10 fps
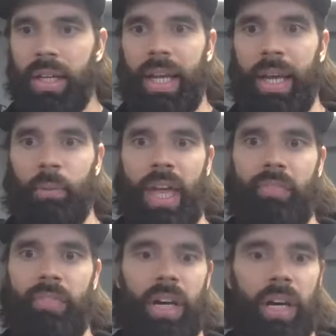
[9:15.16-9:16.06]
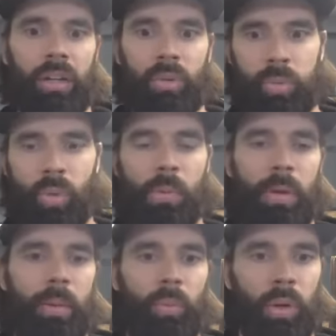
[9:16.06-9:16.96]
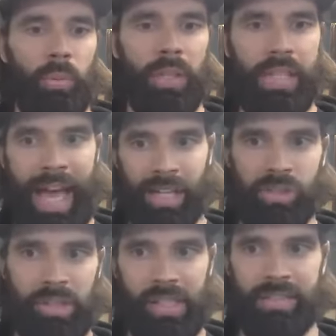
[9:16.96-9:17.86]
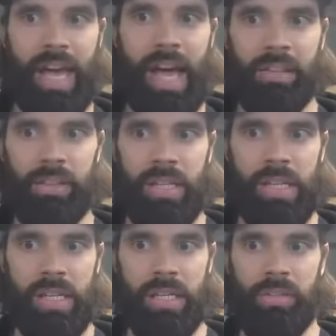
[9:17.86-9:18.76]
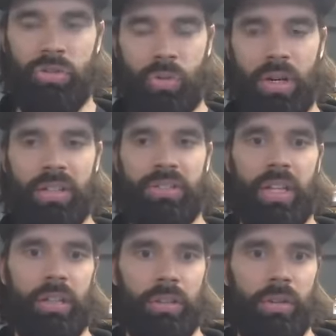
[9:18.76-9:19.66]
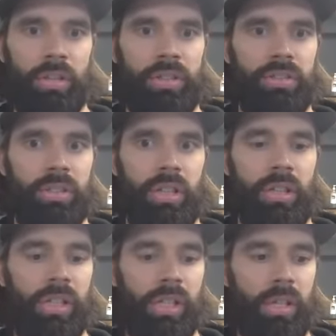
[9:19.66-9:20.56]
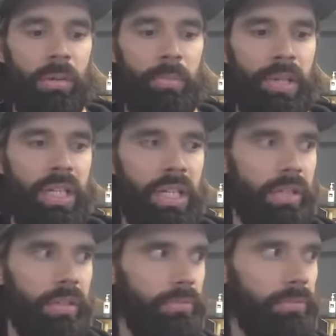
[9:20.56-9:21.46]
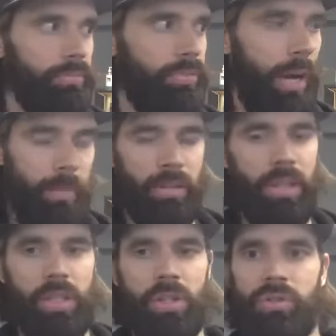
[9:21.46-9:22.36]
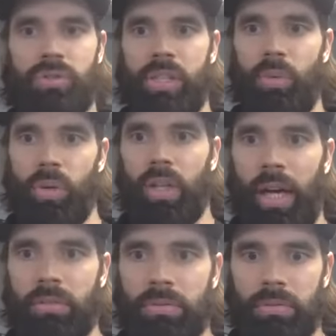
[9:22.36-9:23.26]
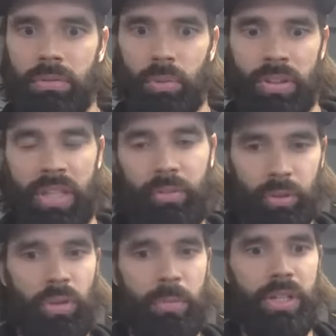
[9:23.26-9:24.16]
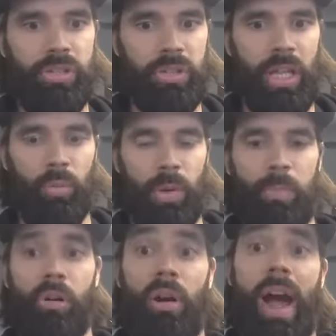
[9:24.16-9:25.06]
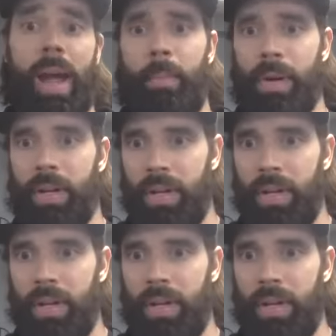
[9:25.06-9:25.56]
and we have a group warm-up where we actually attack the joints that are going to be primarily used in the workout. We definitely want to make sure that we prime